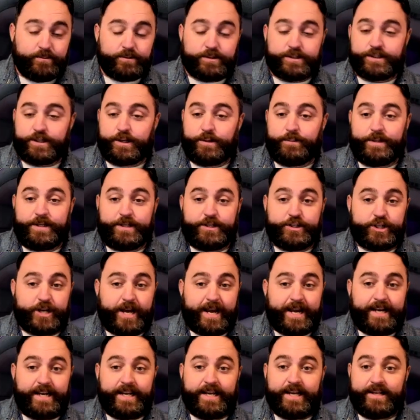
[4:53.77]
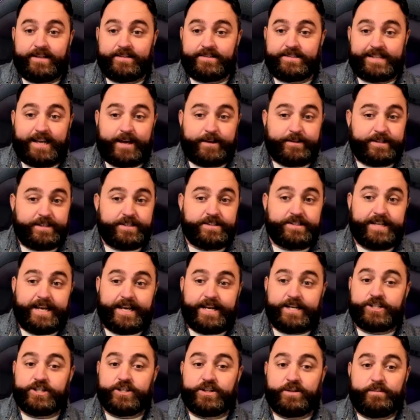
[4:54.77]
which is going to be China, Southeast
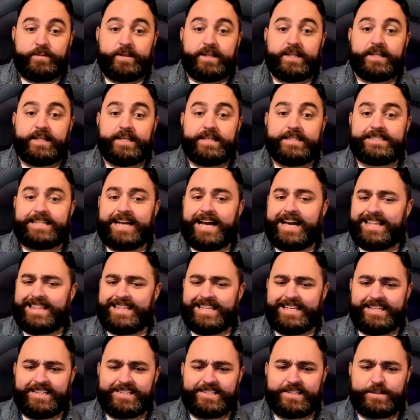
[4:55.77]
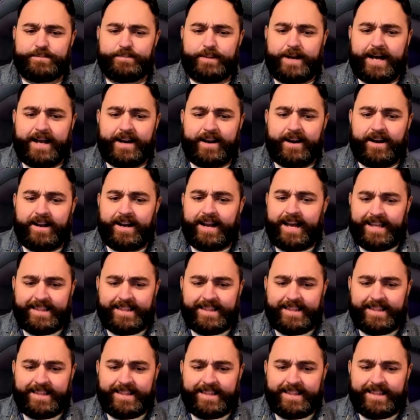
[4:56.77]
Asia, the Middle East, I think it's spot on.